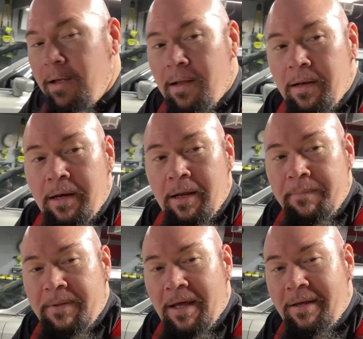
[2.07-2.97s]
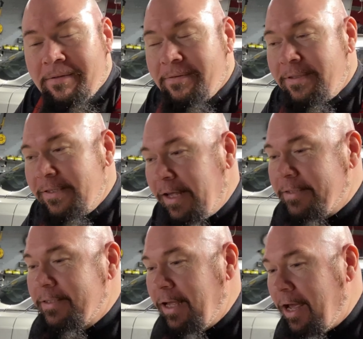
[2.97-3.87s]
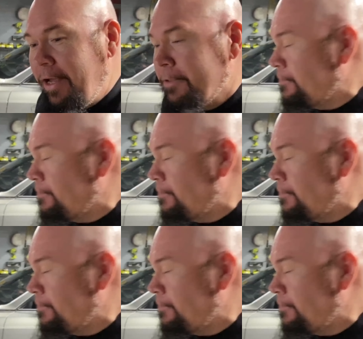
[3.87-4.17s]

Little update. It's the next day